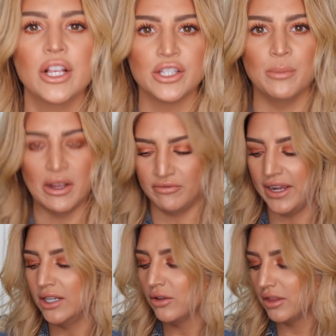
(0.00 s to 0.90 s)
So my
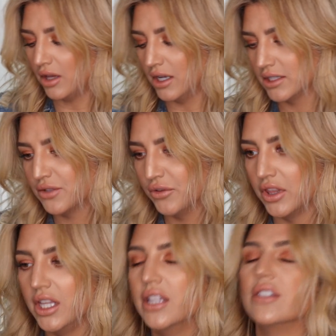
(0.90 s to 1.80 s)
final thoughts for
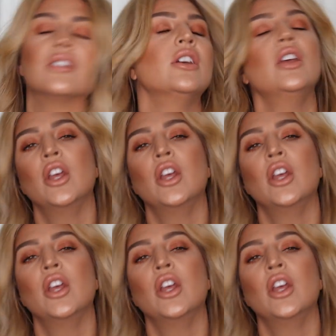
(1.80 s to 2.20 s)
these